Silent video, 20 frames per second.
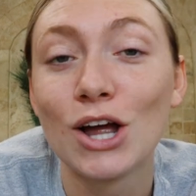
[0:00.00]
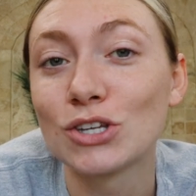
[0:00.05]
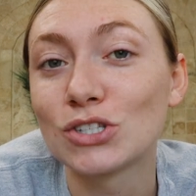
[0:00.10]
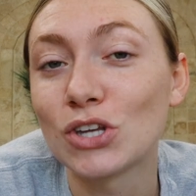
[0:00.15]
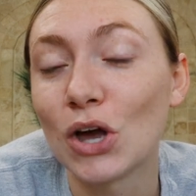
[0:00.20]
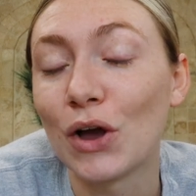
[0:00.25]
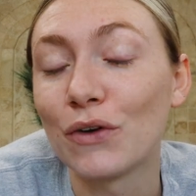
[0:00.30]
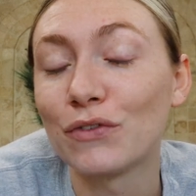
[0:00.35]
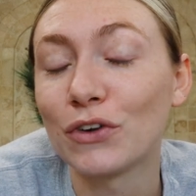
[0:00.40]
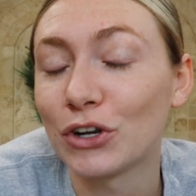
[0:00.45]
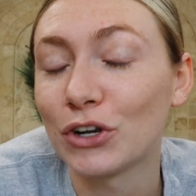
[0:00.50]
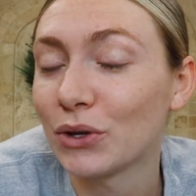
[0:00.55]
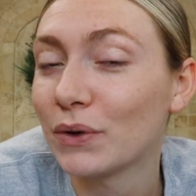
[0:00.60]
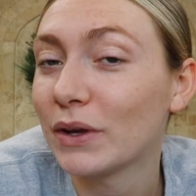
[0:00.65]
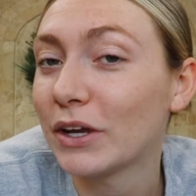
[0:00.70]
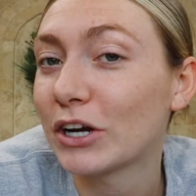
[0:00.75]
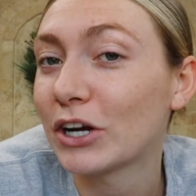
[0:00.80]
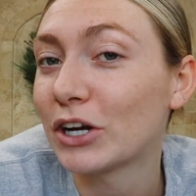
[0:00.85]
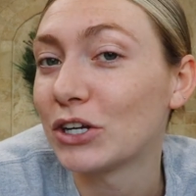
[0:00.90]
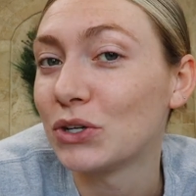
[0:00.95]
So if you're new
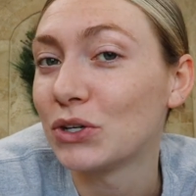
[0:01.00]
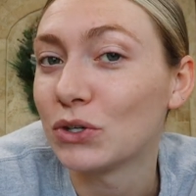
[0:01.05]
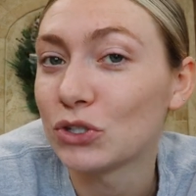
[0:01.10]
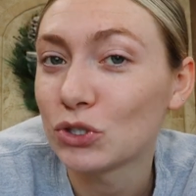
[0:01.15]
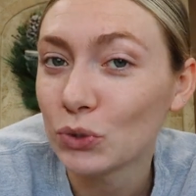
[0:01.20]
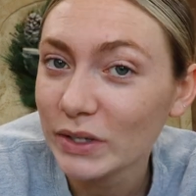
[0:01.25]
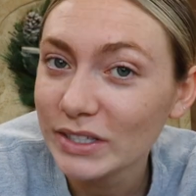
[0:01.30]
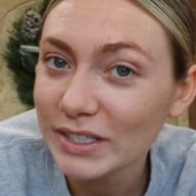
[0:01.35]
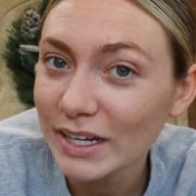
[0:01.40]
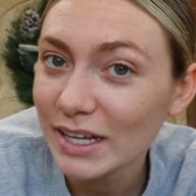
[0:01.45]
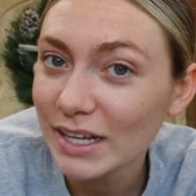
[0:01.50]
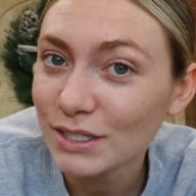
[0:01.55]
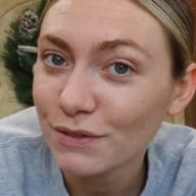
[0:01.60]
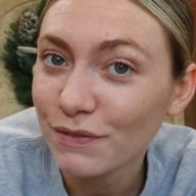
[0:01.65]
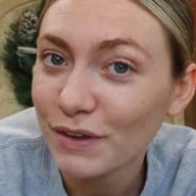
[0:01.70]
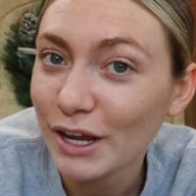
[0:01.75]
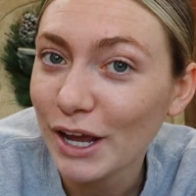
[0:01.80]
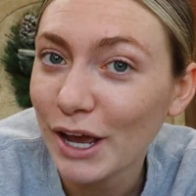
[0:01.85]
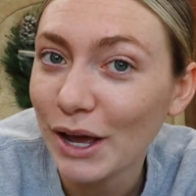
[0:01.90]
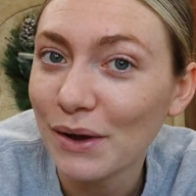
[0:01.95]
here and you enjoyed today's
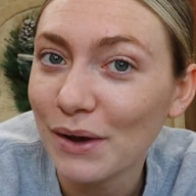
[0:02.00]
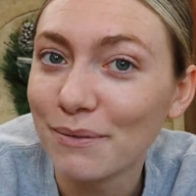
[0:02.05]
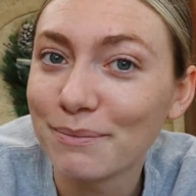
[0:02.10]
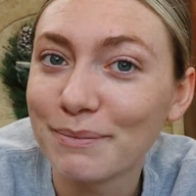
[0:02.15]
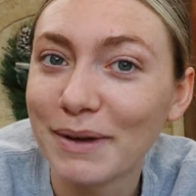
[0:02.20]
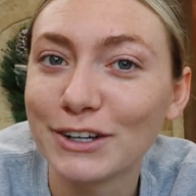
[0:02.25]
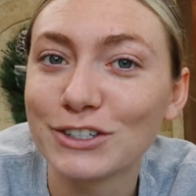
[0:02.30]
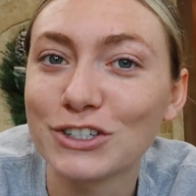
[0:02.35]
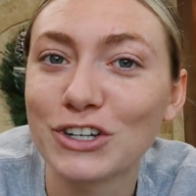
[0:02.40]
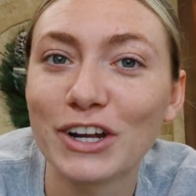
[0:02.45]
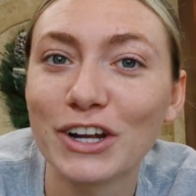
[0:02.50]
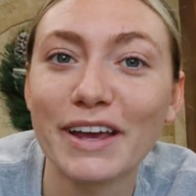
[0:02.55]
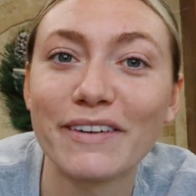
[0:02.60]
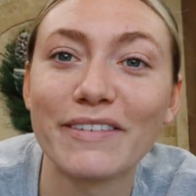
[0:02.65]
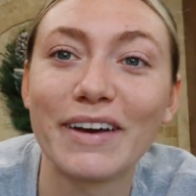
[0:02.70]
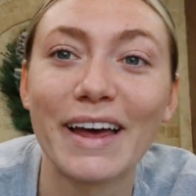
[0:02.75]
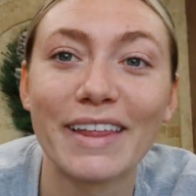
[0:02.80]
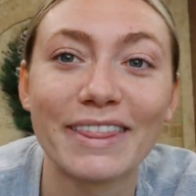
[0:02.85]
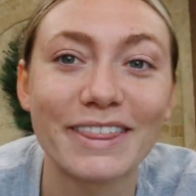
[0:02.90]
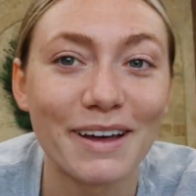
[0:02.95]
video, make sure to give
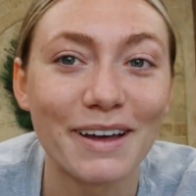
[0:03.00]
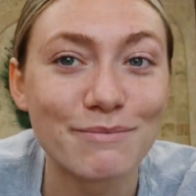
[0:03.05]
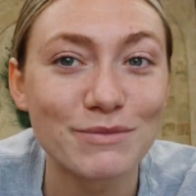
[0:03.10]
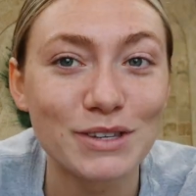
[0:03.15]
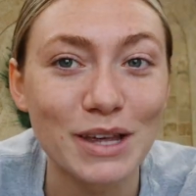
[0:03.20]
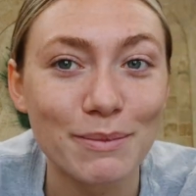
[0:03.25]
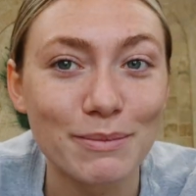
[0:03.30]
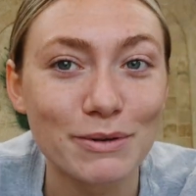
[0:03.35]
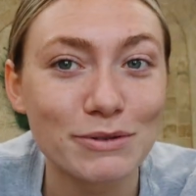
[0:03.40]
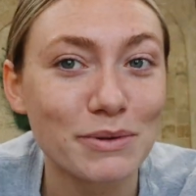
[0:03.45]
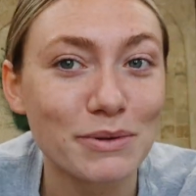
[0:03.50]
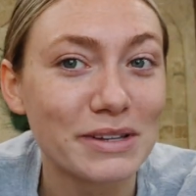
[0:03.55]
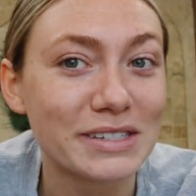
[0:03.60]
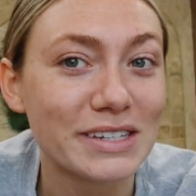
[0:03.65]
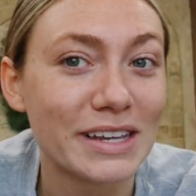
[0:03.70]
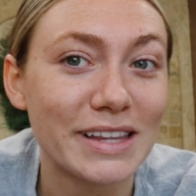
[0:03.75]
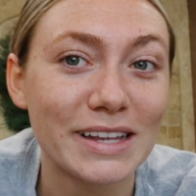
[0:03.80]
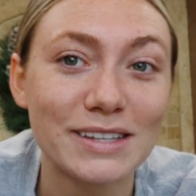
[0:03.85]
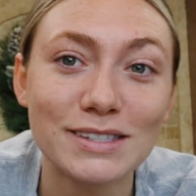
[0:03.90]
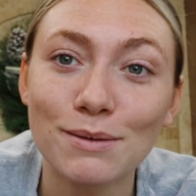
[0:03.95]
it a thumbs up as well as
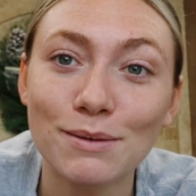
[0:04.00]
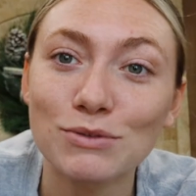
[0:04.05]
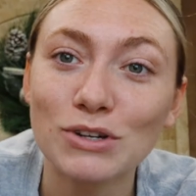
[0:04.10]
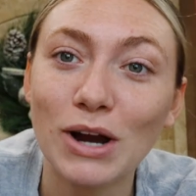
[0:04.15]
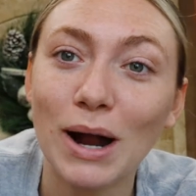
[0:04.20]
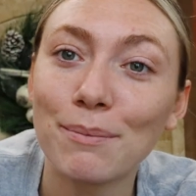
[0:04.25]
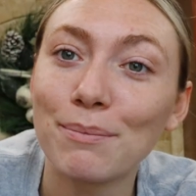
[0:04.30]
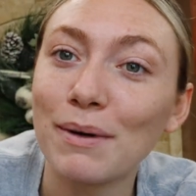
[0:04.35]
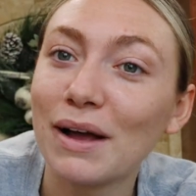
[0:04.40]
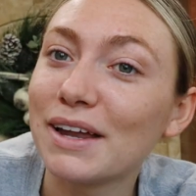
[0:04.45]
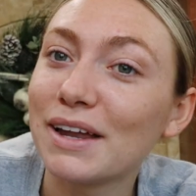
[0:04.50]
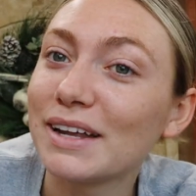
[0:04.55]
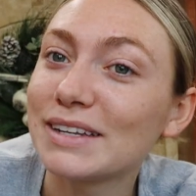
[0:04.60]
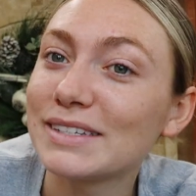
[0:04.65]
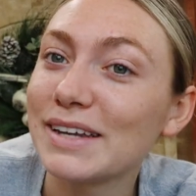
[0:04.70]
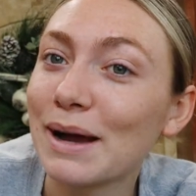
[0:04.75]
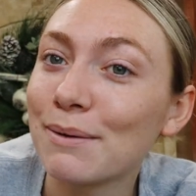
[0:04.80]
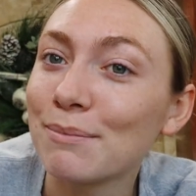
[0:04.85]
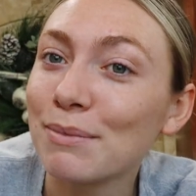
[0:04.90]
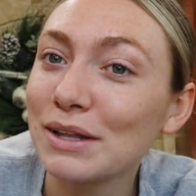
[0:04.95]
hit that subscribe button
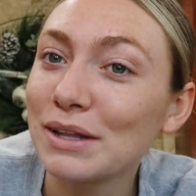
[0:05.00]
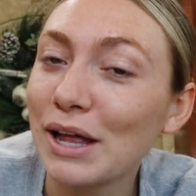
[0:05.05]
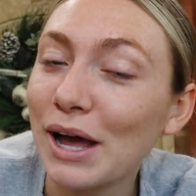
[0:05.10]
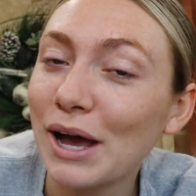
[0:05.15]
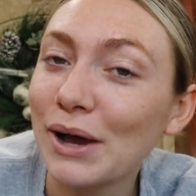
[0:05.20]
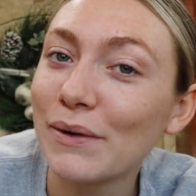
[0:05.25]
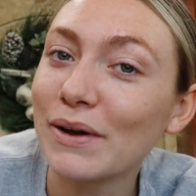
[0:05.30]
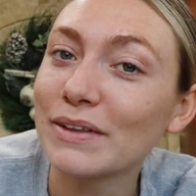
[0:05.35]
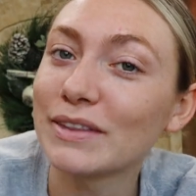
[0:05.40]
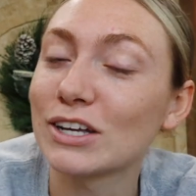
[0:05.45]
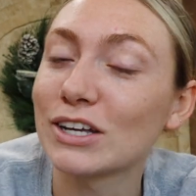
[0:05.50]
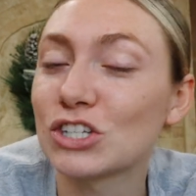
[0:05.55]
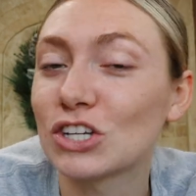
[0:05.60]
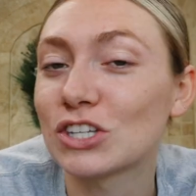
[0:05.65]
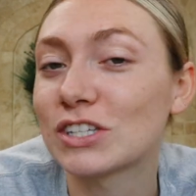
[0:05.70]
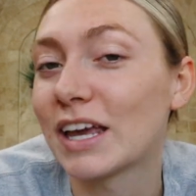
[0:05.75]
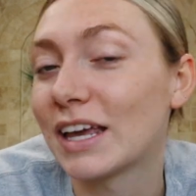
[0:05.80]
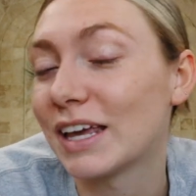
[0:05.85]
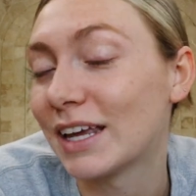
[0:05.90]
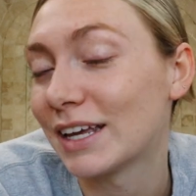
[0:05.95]
down below, and let's
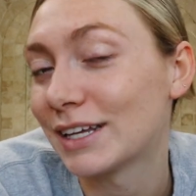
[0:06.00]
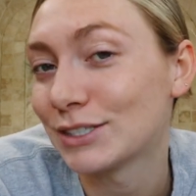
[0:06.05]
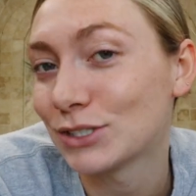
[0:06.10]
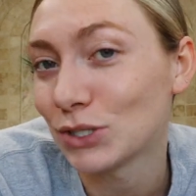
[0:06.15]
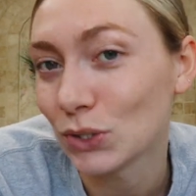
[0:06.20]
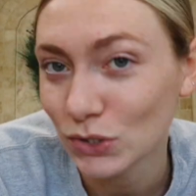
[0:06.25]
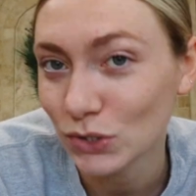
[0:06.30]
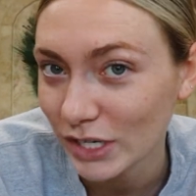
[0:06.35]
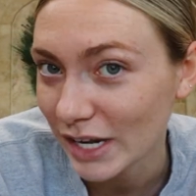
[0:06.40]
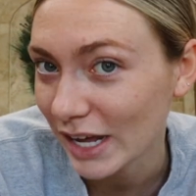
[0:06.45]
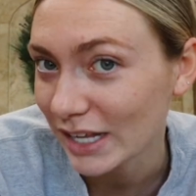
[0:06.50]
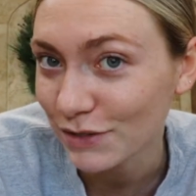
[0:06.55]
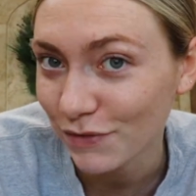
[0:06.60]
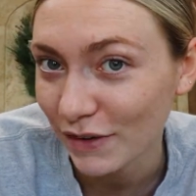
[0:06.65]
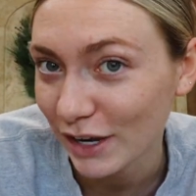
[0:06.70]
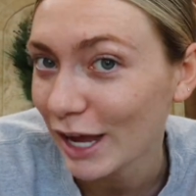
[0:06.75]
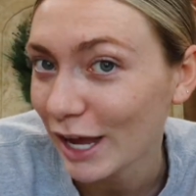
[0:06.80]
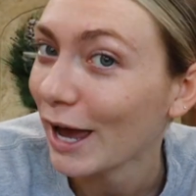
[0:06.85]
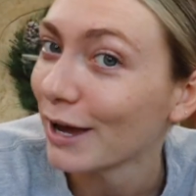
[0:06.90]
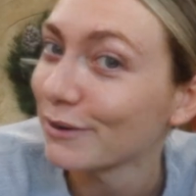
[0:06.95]
just get into today's
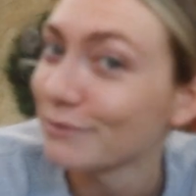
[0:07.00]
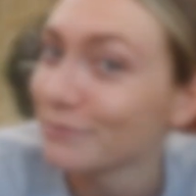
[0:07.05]
video.